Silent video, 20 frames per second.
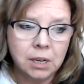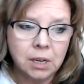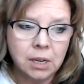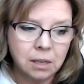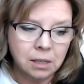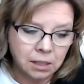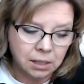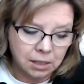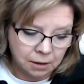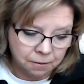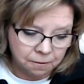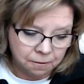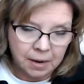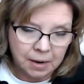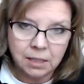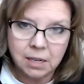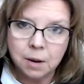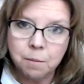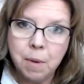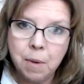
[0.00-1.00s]
It's
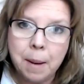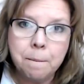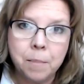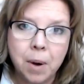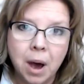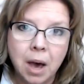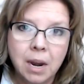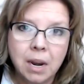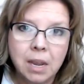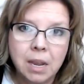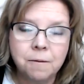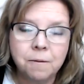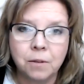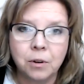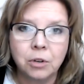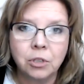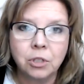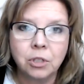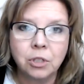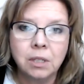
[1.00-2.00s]
affecting my body
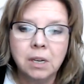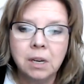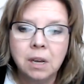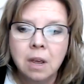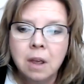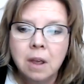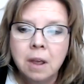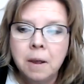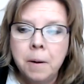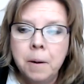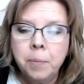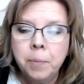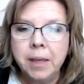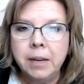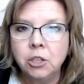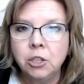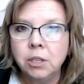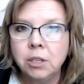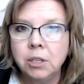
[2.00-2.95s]
adversely. It just